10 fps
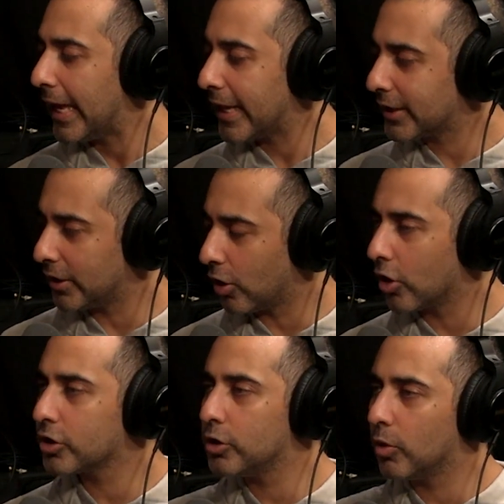and can
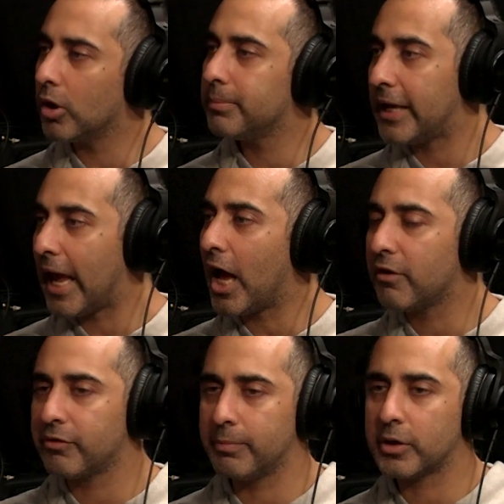argue on
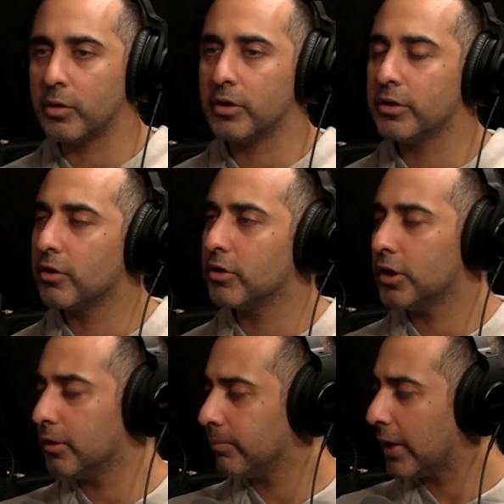behalf of Bitcoin and
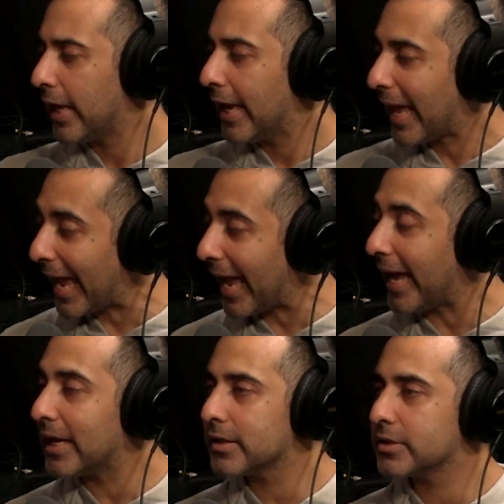Ethereum
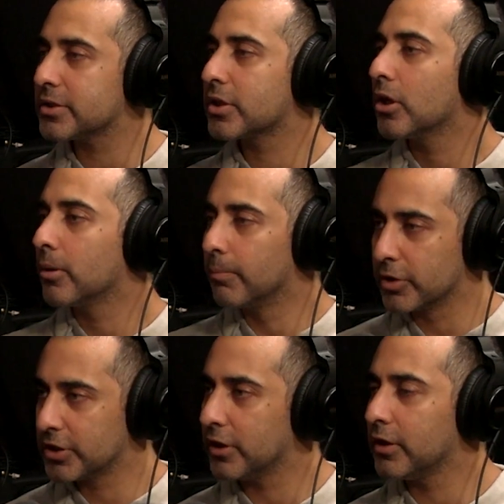as
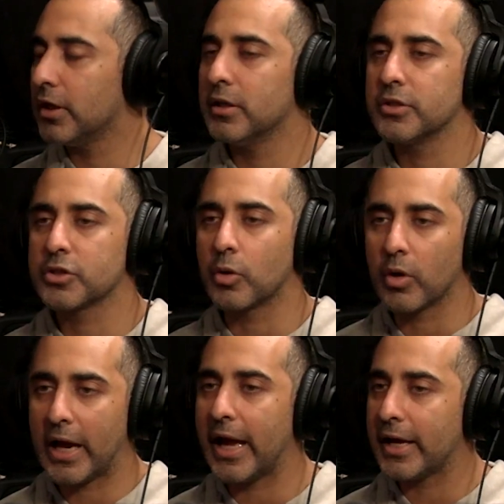Brazilians
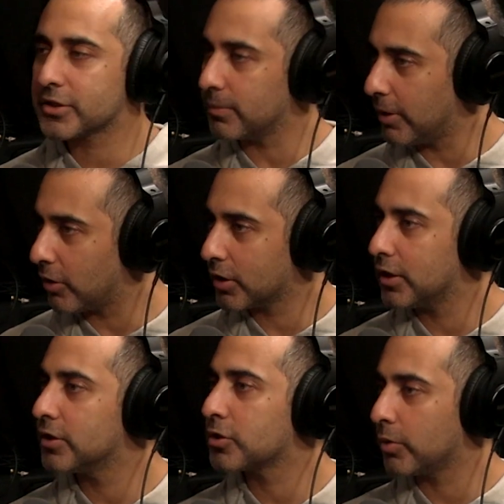or as
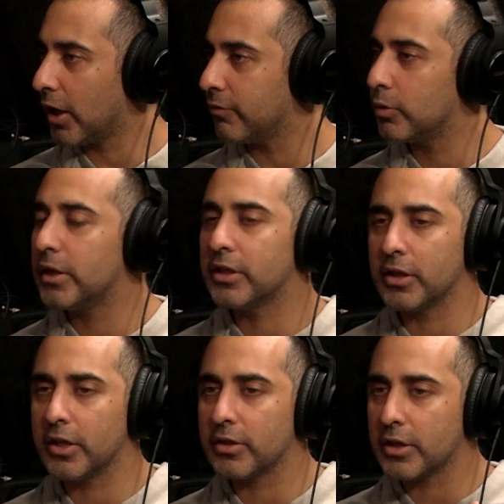Americans or what have you, in
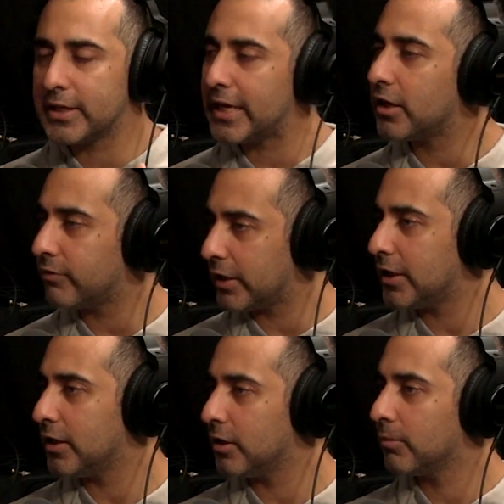the native
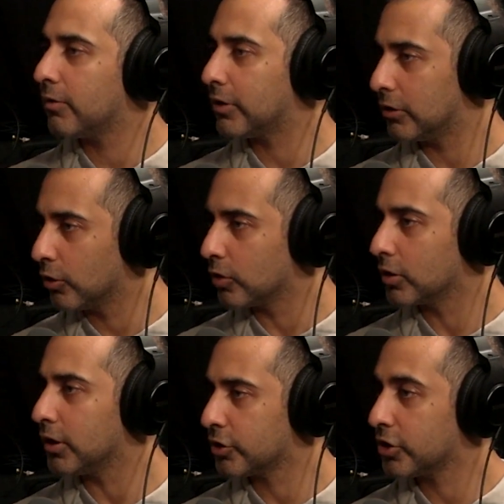idiom of their local
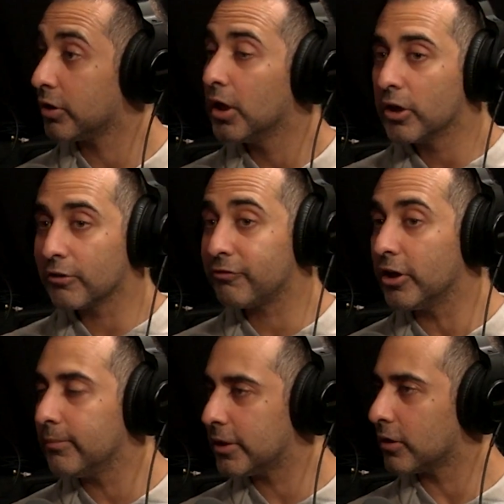culture. The
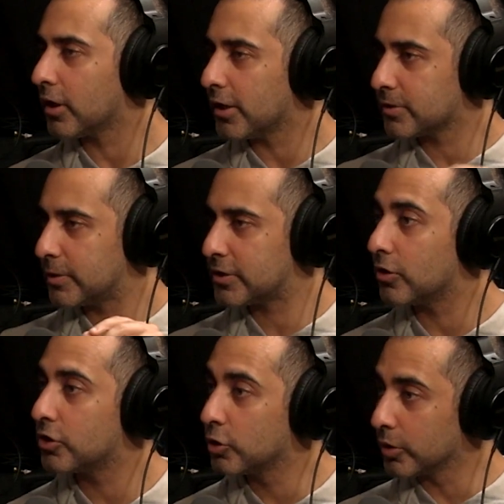fundamental concept is
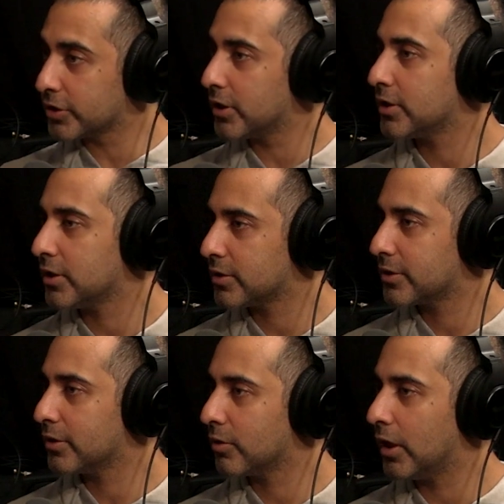they're dual
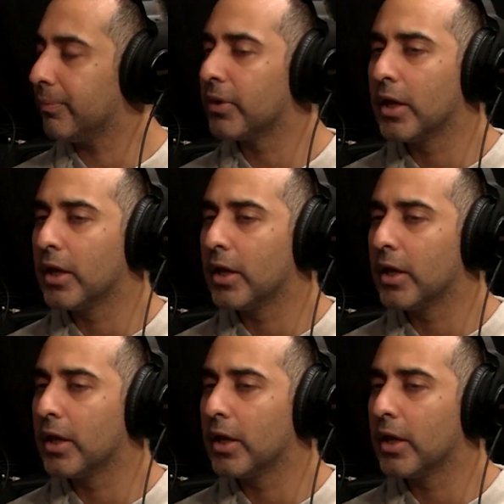citizens, okay?